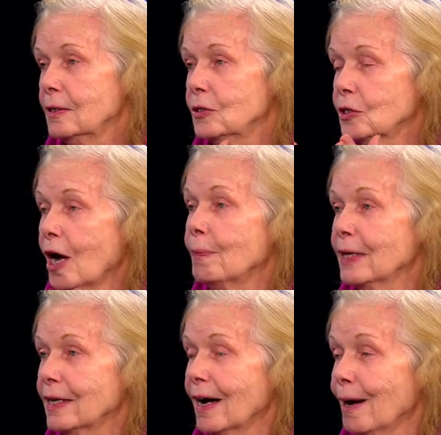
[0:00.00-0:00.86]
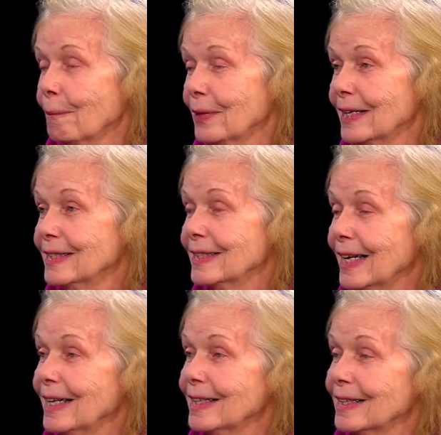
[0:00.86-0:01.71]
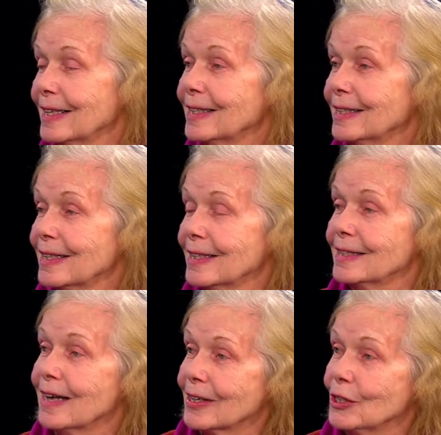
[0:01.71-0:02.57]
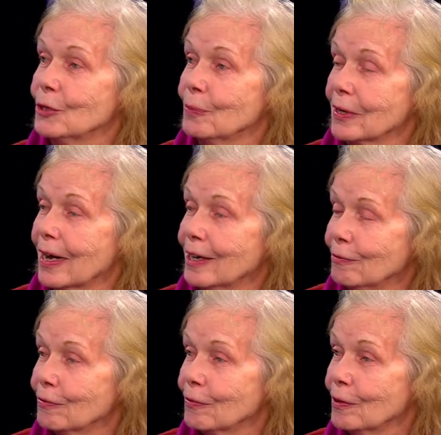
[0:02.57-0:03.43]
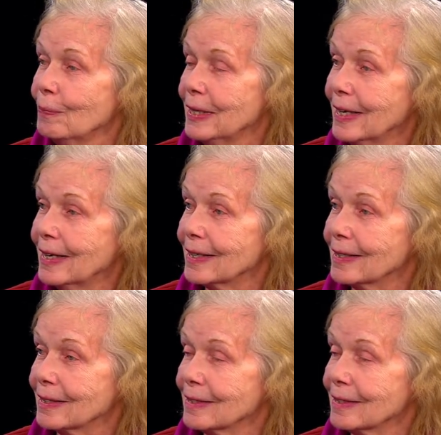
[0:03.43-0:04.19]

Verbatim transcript: chopping it up and saying that this is this is not a human life from the beginning.